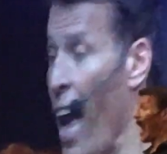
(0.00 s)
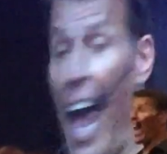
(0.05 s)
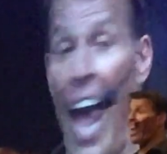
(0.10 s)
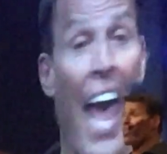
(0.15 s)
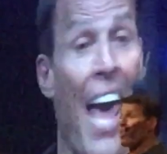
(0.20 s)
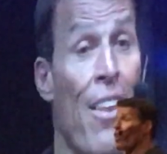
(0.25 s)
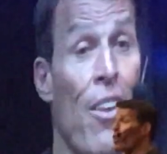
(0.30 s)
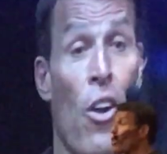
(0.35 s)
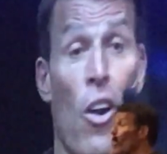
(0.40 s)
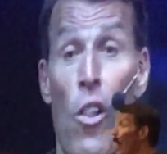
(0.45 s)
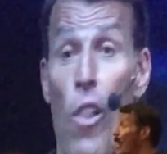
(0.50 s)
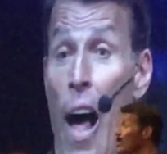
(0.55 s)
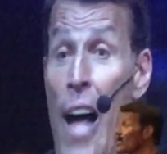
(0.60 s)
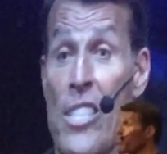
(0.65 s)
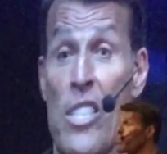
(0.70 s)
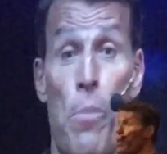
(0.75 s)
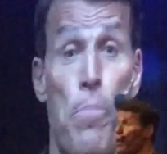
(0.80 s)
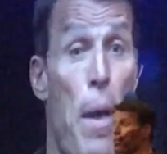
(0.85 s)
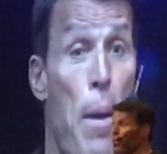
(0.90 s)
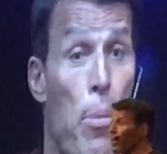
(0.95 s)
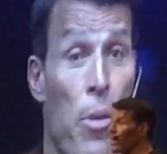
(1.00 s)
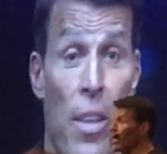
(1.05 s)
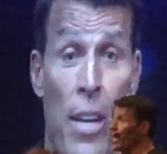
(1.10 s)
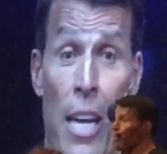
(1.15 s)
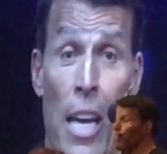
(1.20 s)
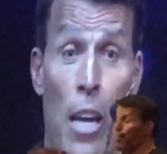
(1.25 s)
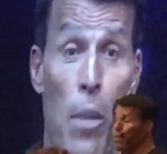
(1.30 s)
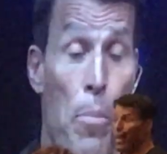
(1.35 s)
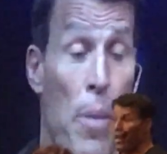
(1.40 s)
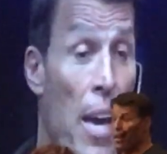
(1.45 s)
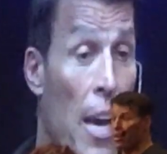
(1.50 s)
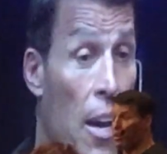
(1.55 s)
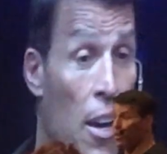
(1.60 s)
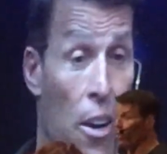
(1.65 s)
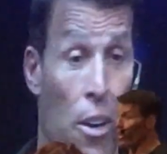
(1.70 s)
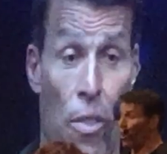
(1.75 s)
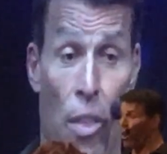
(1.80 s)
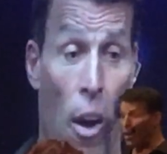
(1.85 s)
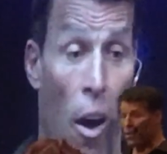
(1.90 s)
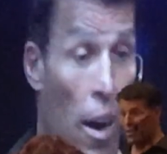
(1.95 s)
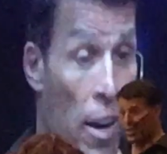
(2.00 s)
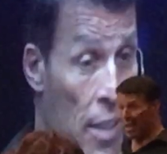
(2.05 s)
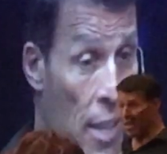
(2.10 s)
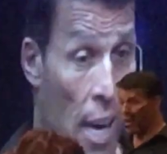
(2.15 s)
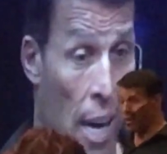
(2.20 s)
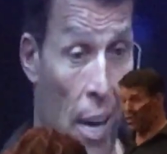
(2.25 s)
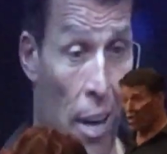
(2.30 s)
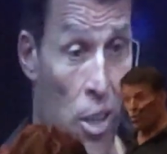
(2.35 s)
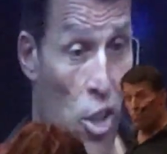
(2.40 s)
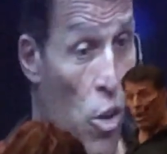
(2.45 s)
And there are lots of people that need to be here that aren't here.